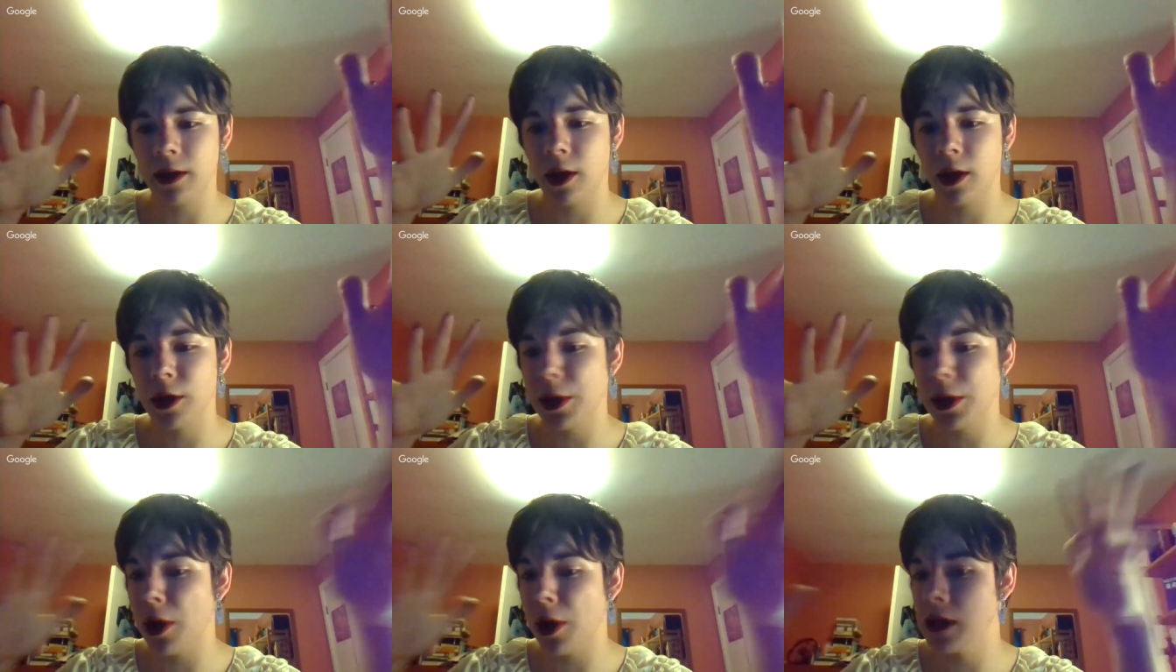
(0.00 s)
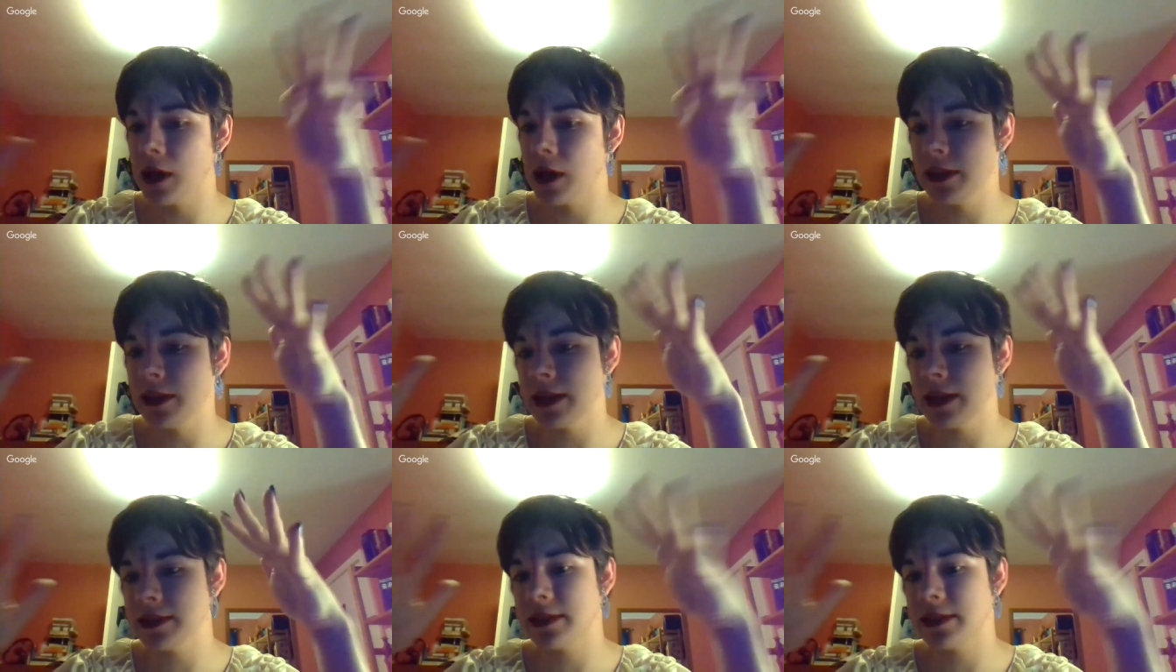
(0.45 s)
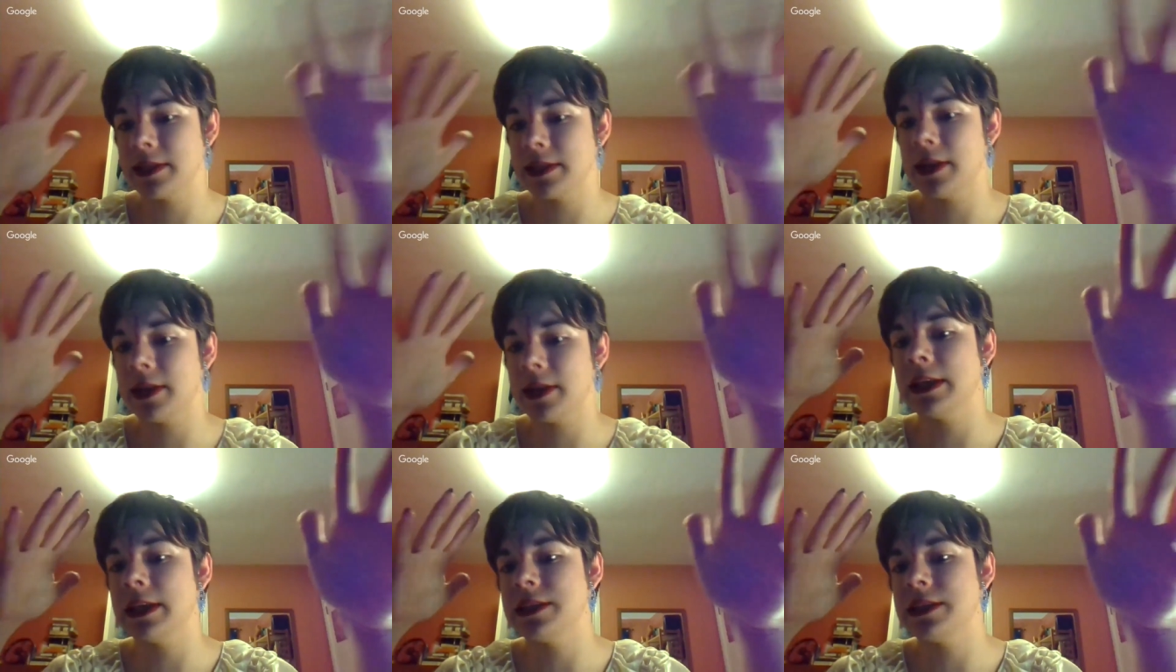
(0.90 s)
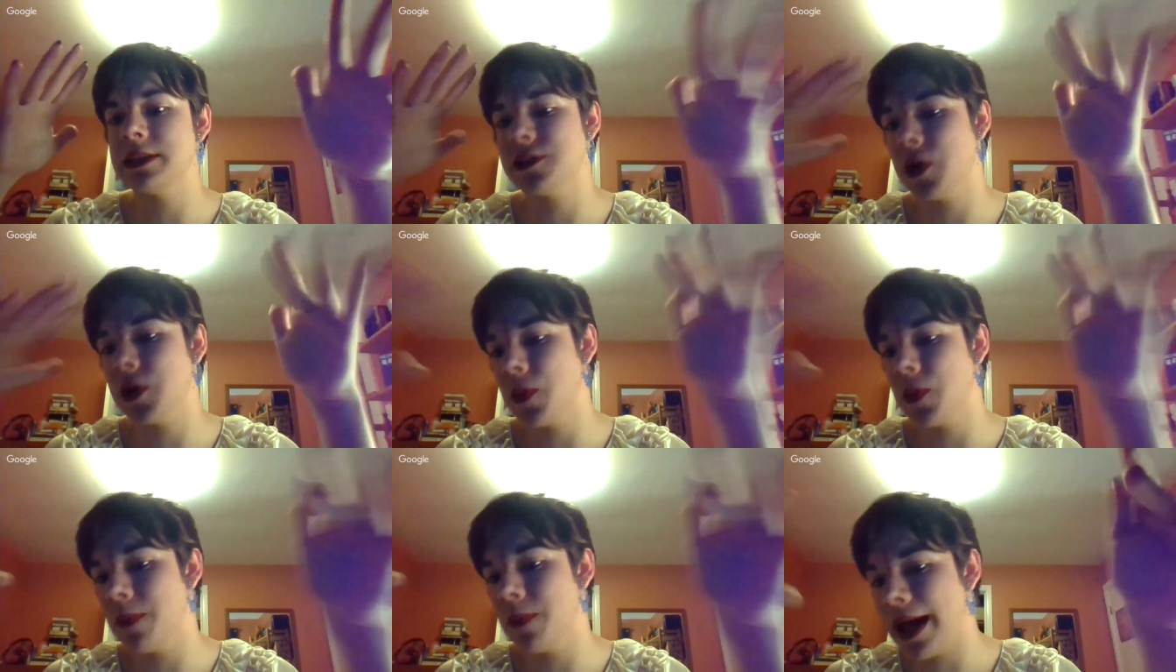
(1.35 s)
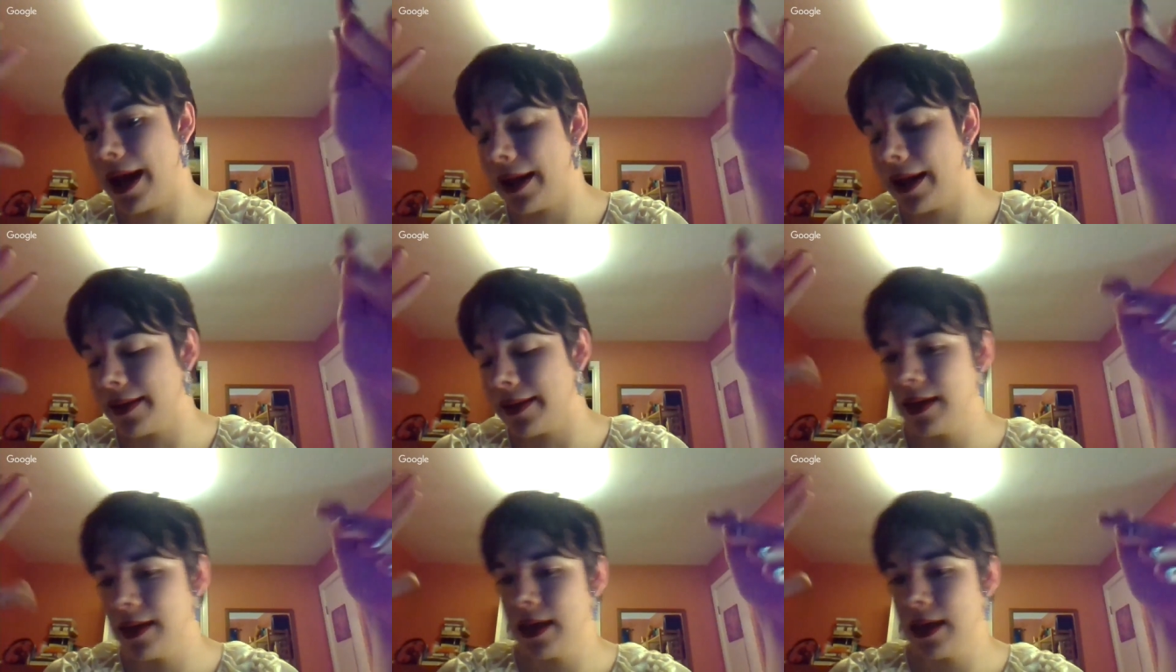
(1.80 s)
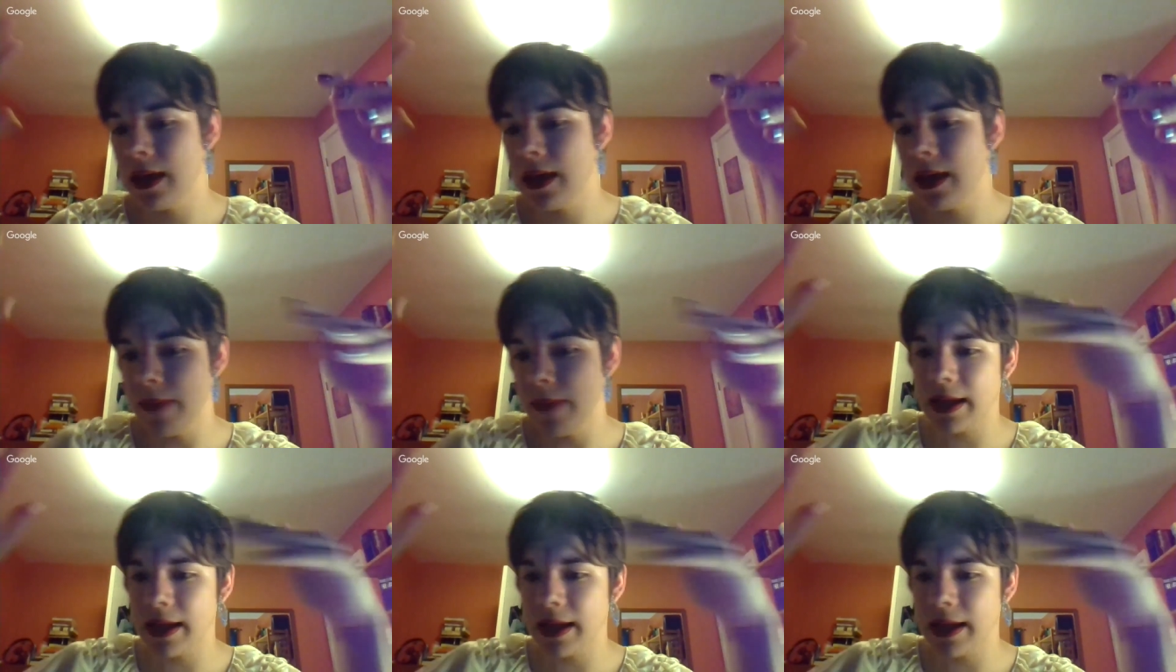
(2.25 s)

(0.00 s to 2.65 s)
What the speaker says: are not necessarily so bad, because